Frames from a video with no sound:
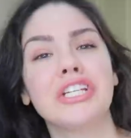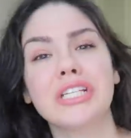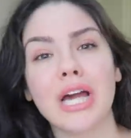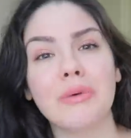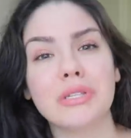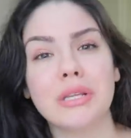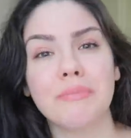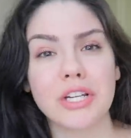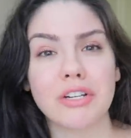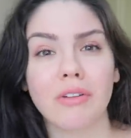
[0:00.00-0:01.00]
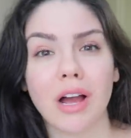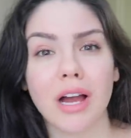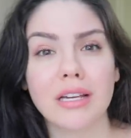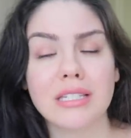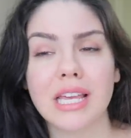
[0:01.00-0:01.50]
It just comes with a bunch of
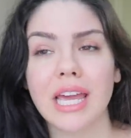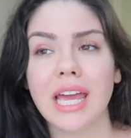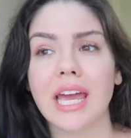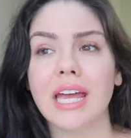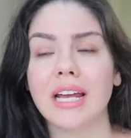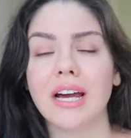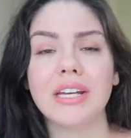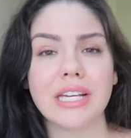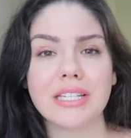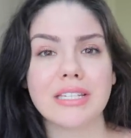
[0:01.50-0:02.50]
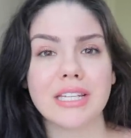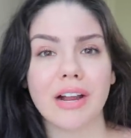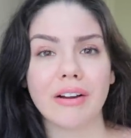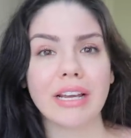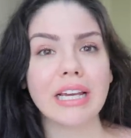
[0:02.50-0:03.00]
rugs and
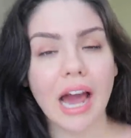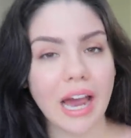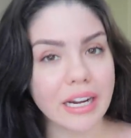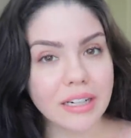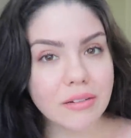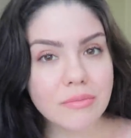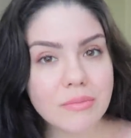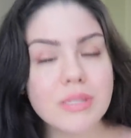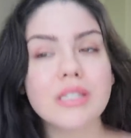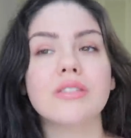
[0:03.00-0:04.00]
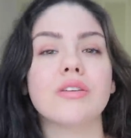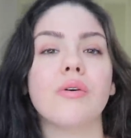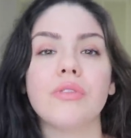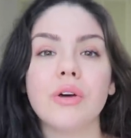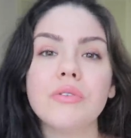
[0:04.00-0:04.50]
unnecessary items.
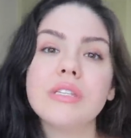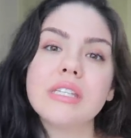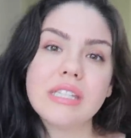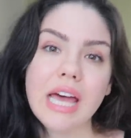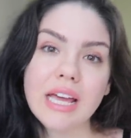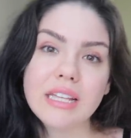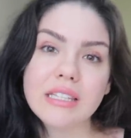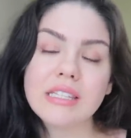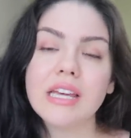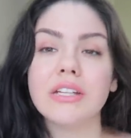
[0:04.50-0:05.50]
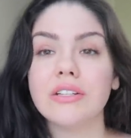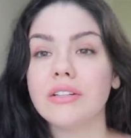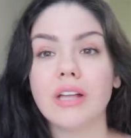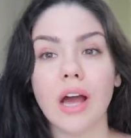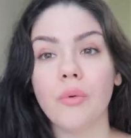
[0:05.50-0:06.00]
So those sets are
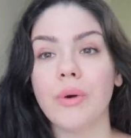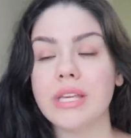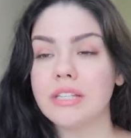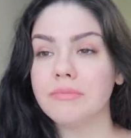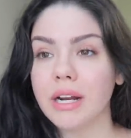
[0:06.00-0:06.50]
a waste of